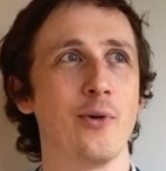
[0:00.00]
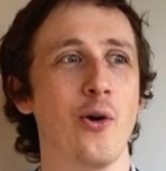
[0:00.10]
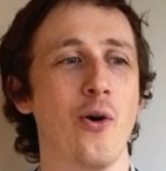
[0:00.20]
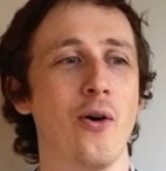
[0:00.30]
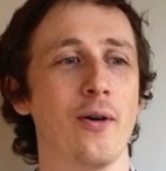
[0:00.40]

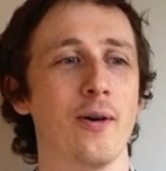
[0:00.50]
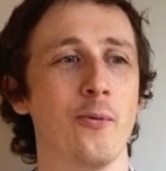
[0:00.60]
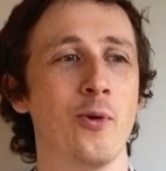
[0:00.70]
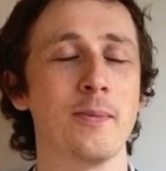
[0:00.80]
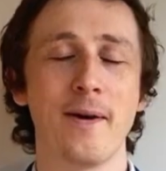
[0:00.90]
Or
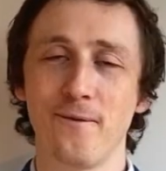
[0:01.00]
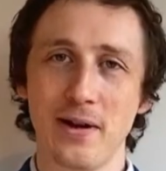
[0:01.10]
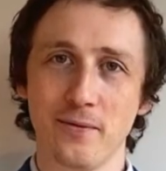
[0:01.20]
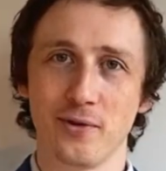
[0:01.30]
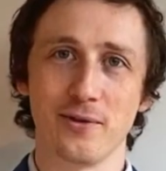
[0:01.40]
one of my
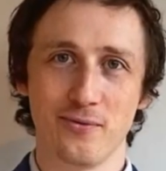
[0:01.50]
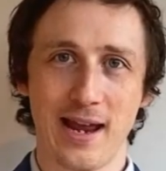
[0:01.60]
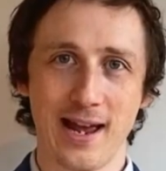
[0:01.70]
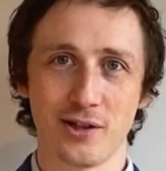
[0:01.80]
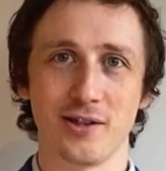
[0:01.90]
favourite
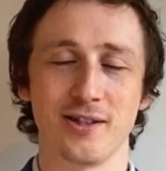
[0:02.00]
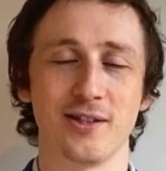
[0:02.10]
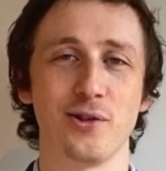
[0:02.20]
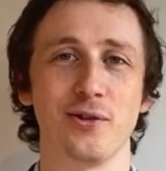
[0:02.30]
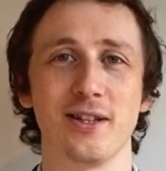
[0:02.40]

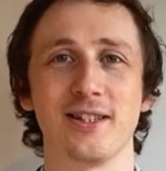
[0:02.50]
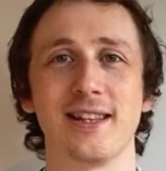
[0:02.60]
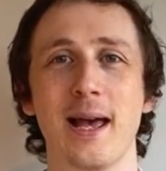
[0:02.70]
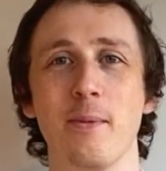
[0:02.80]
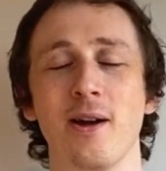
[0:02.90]
reactions to this
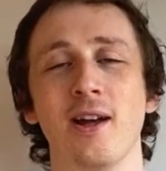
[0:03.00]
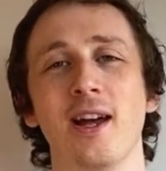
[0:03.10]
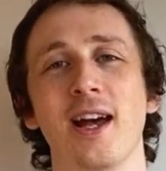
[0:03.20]
dilemma,